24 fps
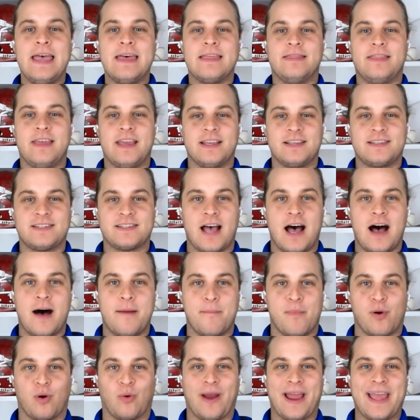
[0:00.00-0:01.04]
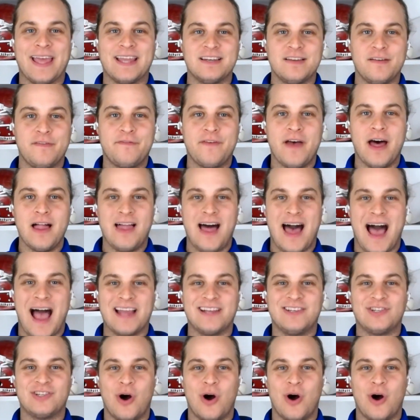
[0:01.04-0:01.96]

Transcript: This uh, Miranda fella, I